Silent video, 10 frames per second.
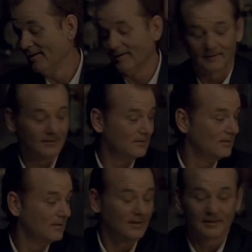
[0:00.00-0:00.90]
uh,
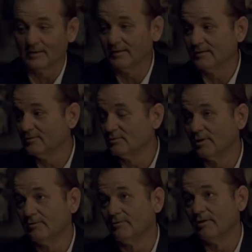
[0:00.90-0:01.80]
I like this one.
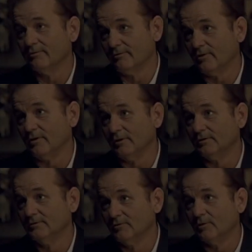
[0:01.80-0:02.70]
If I fall,
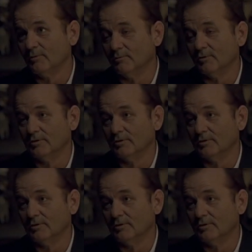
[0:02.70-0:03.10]
someone will